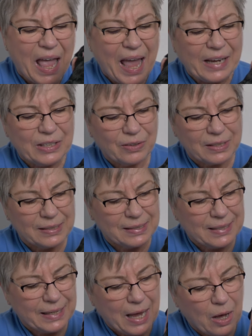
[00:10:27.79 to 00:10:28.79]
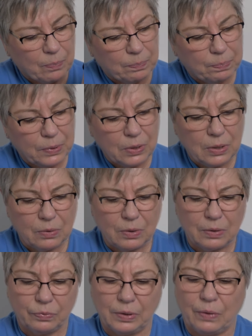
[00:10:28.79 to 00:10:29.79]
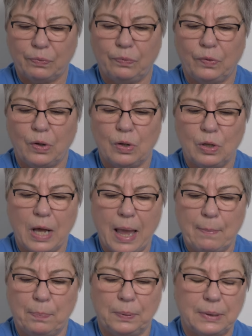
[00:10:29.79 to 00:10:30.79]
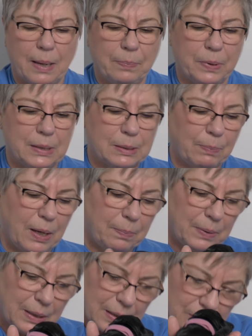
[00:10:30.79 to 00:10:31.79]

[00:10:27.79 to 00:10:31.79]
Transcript: and you can see how beautifully full and plump this puppy